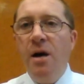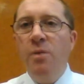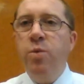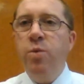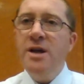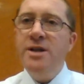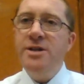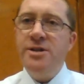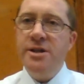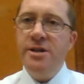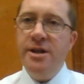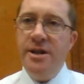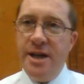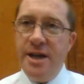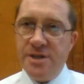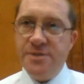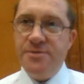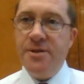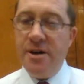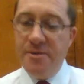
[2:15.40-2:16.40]
I wasted the
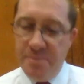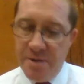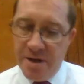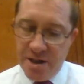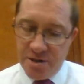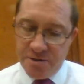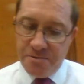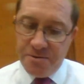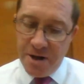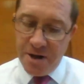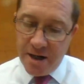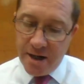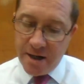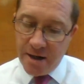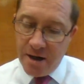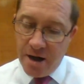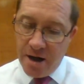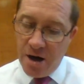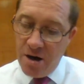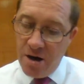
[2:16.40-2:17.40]
next 5 minutes
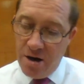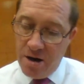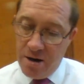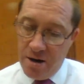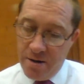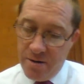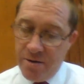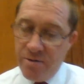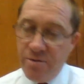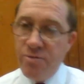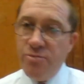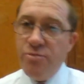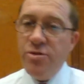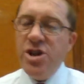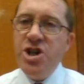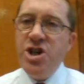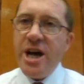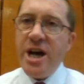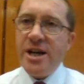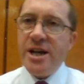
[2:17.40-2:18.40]
feeling hurt,
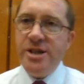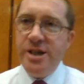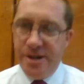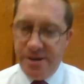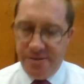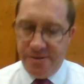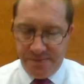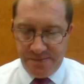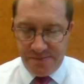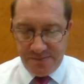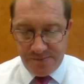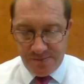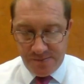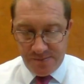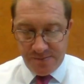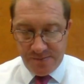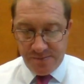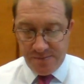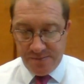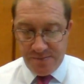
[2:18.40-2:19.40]
rejected.
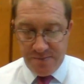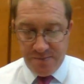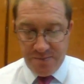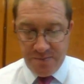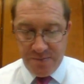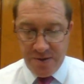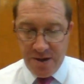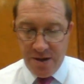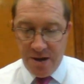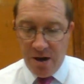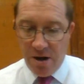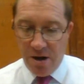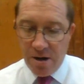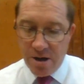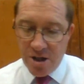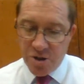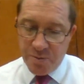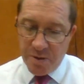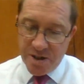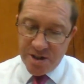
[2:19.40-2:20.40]
I
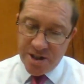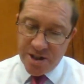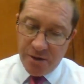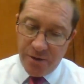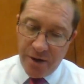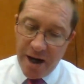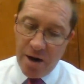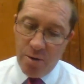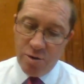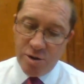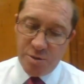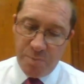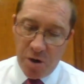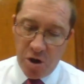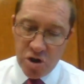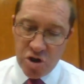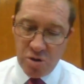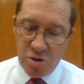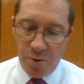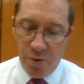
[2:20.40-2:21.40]
asked myself how it was
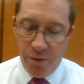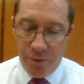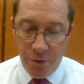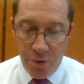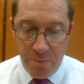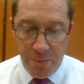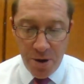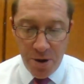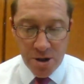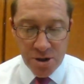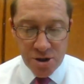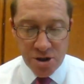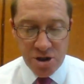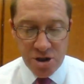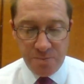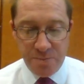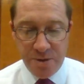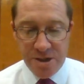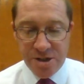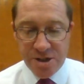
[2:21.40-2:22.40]
possible for a person
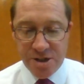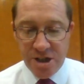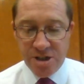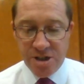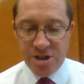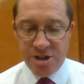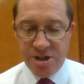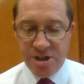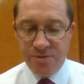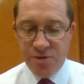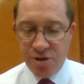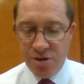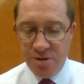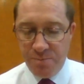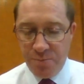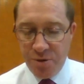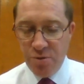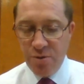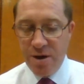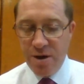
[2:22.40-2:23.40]
to be sensitive to the
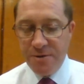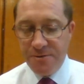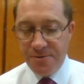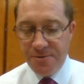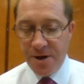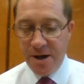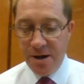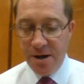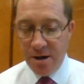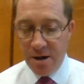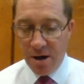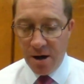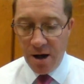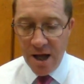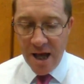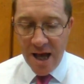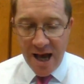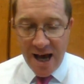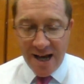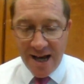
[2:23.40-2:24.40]
beauty of fine
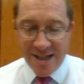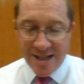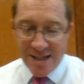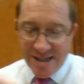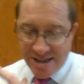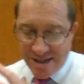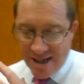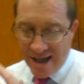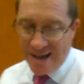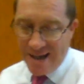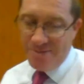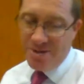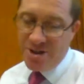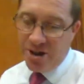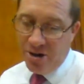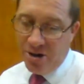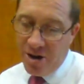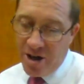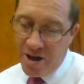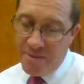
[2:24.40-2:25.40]
art and at the same
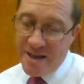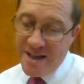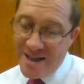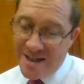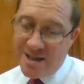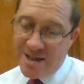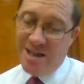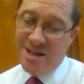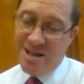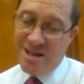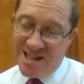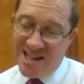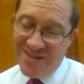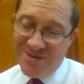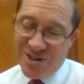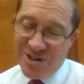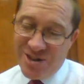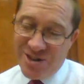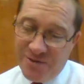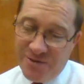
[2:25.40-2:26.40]
time
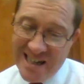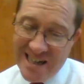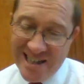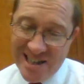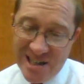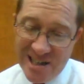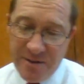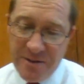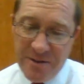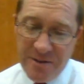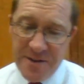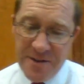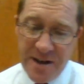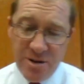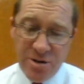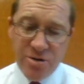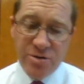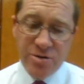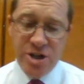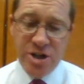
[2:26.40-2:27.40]
insensitive to the feelings of a
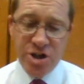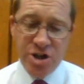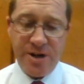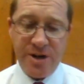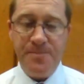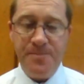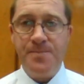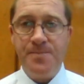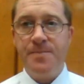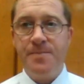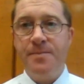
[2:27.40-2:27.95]
fellow creature.